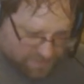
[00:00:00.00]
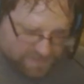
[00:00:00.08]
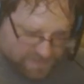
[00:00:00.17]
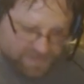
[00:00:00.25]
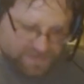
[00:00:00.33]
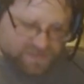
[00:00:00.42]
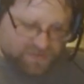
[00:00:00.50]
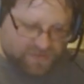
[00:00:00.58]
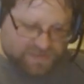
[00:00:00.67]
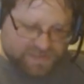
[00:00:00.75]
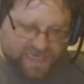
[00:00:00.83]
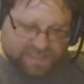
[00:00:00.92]
so
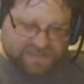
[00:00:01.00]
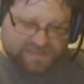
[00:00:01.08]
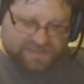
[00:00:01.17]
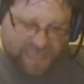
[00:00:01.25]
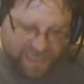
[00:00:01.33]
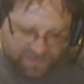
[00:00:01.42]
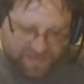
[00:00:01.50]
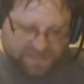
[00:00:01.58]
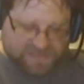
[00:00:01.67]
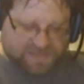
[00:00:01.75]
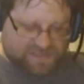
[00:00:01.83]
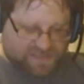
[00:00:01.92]
it's got
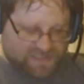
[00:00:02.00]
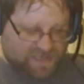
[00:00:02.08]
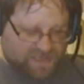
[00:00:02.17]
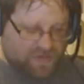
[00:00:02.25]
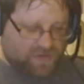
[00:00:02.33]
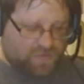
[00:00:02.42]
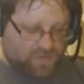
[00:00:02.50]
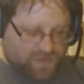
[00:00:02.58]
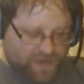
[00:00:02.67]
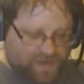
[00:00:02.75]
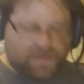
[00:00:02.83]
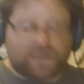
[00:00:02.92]
segments
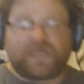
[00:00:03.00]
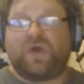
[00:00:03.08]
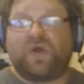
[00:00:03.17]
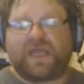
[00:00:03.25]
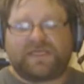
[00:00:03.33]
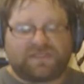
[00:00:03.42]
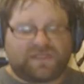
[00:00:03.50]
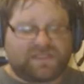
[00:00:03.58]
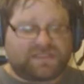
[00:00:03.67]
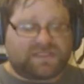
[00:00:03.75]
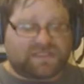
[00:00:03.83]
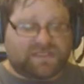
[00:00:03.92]
written. Okay, so
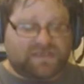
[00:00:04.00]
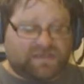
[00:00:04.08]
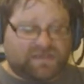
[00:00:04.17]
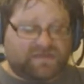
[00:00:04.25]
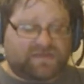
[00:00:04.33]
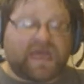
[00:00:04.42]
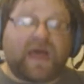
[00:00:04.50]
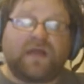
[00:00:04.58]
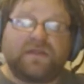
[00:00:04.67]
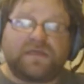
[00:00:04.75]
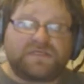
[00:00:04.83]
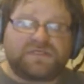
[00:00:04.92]
this is an
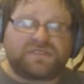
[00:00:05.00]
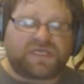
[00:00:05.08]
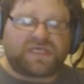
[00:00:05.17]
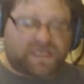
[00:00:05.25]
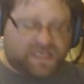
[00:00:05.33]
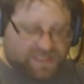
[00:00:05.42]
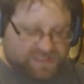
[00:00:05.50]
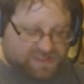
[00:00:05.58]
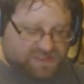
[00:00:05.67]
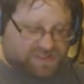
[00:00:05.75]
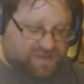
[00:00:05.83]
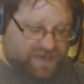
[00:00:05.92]

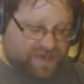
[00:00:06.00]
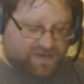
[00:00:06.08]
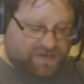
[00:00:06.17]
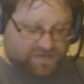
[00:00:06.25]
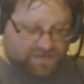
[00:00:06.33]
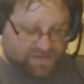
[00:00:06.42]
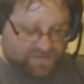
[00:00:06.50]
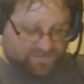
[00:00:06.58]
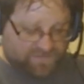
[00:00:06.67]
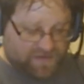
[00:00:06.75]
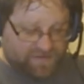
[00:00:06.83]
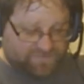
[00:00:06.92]
anthology-ish
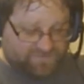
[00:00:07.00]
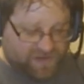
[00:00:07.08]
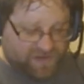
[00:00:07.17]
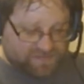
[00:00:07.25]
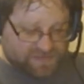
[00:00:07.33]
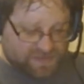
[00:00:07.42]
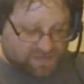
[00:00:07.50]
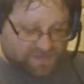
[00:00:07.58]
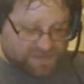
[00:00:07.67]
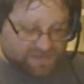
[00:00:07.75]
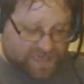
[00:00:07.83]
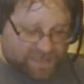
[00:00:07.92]
film. So
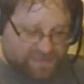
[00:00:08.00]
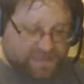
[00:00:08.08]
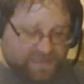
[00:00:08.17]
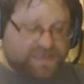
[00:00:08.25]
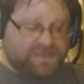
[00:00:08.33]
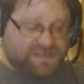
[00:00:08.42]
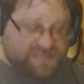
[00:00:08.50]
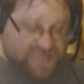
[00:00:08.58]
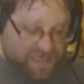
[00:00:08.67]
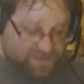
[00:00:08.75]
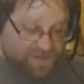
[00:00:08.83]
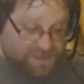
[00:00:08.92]
it's got
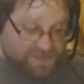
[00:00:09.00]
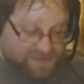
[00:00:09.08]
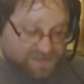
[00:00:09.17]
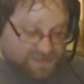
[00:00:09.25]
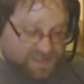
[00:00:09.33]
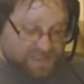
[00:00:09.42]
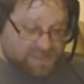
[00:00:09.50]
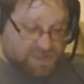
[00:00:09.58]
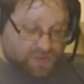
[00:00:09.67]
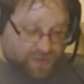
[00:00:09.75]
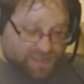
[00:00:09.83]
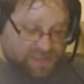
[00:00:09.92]
segments
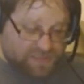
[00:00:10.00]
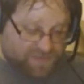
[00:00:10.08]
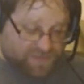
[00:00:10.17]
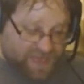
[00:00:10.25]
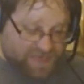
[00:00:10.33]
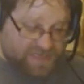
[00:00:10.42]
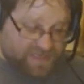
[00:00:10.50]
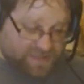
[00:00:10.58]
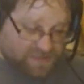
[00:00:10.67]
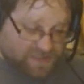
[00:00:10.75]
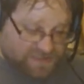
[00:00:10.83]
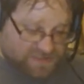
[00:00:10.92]
directed by
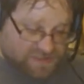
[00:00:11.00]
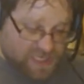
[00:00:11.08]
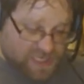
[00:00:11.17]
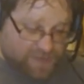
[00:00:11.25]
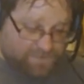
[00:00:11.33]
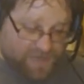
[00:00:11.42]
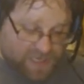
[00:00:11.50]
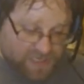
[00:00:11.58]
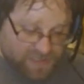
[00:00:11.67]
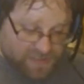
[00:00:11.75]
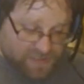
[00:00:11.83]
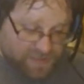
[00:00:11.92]
Nicholas
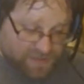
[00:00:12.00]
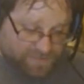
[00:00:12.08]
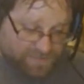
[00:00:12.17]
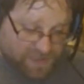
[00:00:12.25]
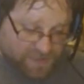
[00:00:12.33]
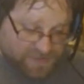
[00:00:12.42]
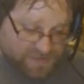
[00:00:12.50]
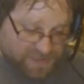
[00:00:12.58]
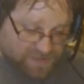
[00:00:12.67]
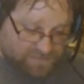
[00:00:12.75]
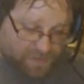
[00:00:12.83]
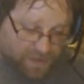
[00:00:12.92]

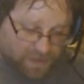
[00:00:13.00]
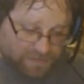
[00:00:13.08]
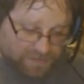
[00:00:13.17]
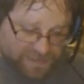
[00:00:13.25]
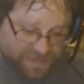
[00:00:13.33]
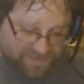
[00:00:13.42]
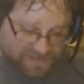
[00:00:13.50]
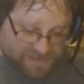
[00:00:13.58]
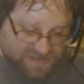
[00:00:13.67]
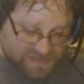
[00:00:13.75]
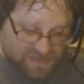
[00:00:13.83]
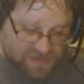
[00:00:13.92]
Peterson, Paul
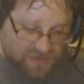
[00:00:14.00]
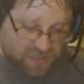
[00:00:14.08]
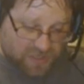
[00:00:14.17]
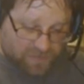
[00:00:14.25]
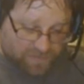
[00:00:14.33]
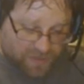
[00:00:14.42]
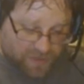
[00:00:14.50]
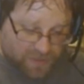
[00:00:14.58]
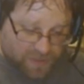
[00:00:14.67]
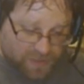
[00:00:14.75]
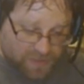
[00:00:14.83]
Davis, Omar